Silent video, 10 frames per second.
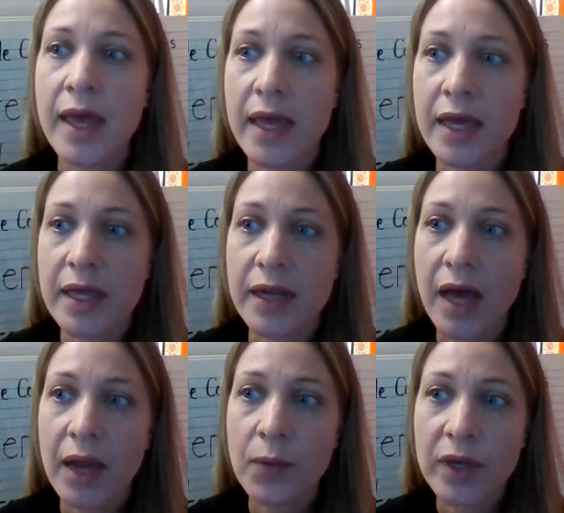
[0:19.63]
and
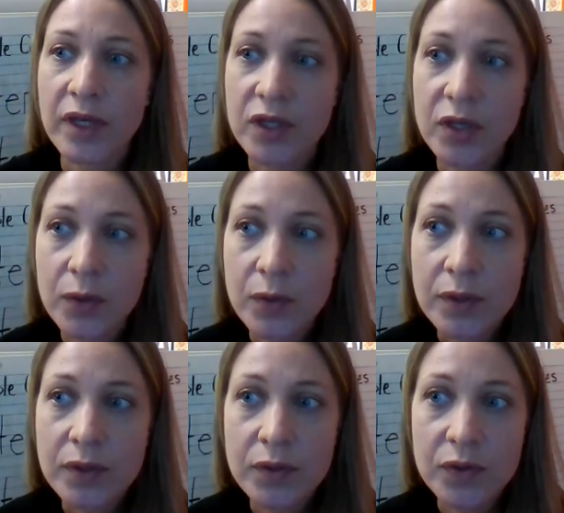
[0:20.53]
I want you
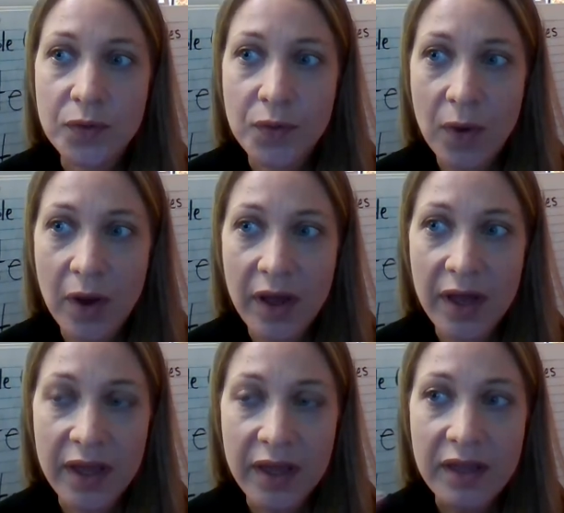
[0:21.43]
to
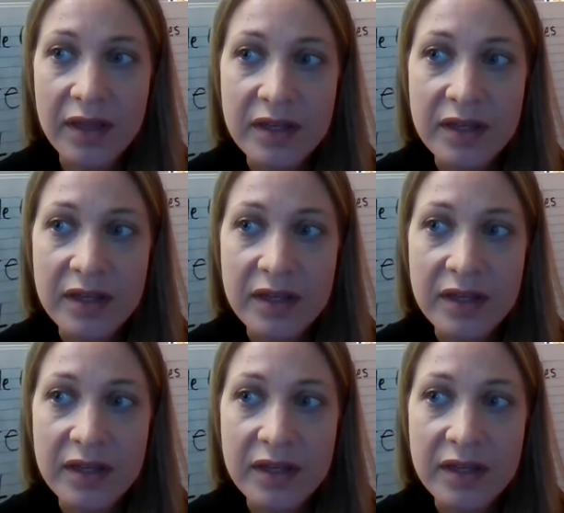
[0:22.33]
try